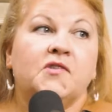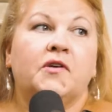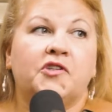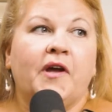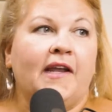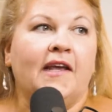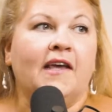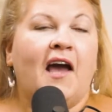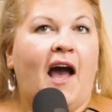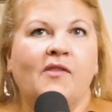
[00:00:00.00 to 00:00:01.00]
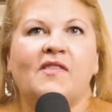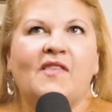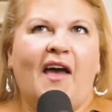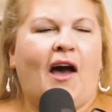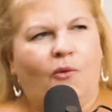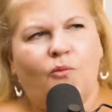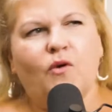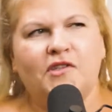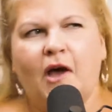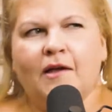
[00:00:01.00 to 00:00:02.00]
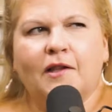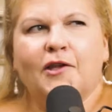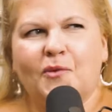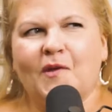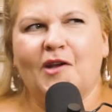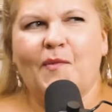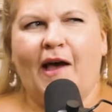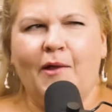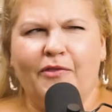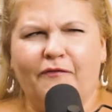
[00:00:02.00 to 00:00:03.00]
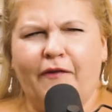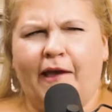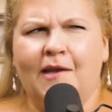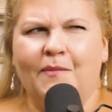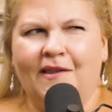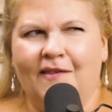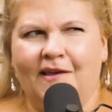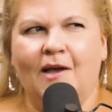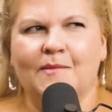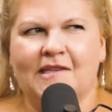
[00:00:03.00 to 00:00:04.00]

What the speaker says: good training. We'll talk a little bit about the vitamin that comes